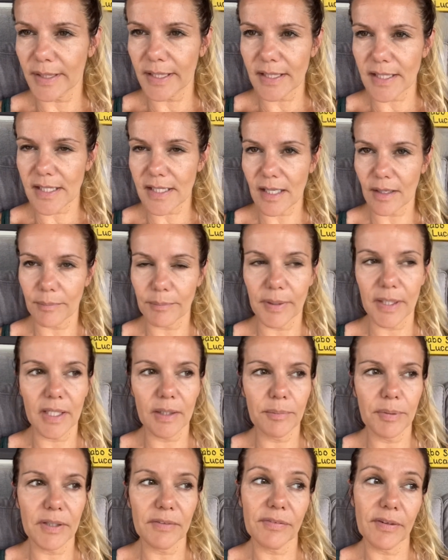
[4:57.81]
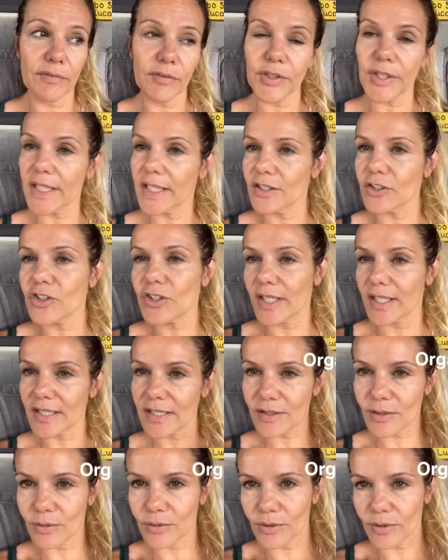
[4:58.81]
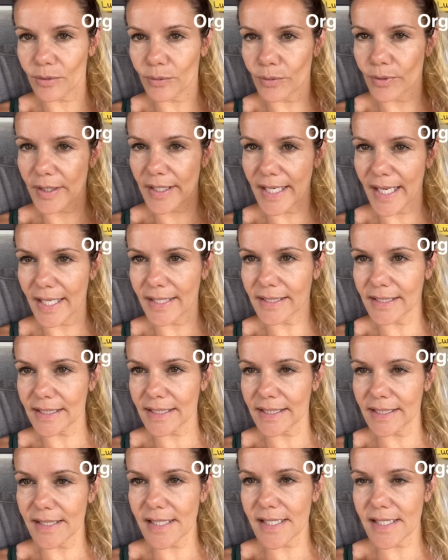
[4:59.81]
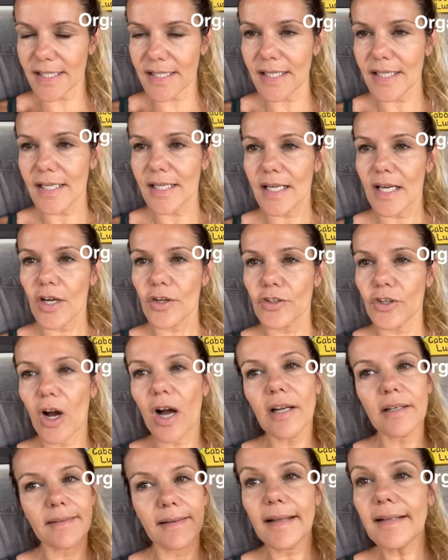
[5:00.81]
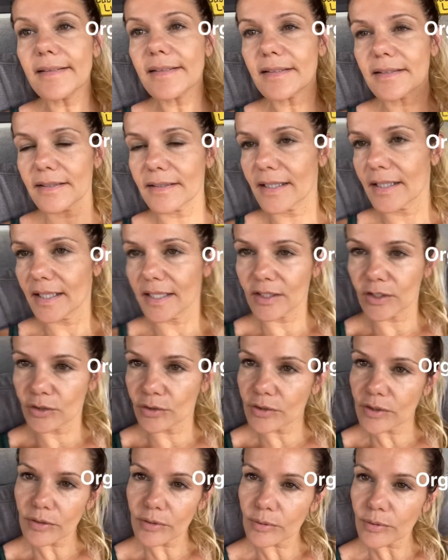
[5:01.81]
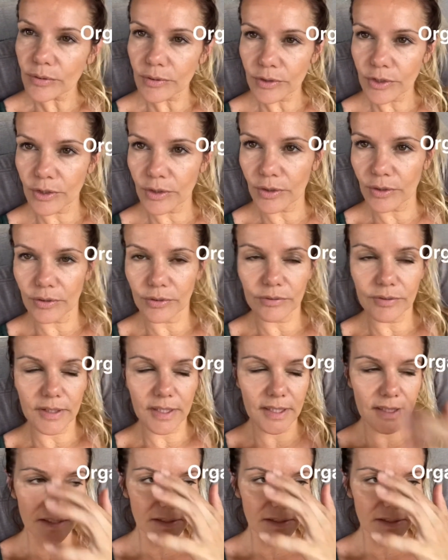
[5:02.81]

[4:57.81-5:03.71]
It's not big, but if ever you get a chance, go to organickiss.net and you can order your own. It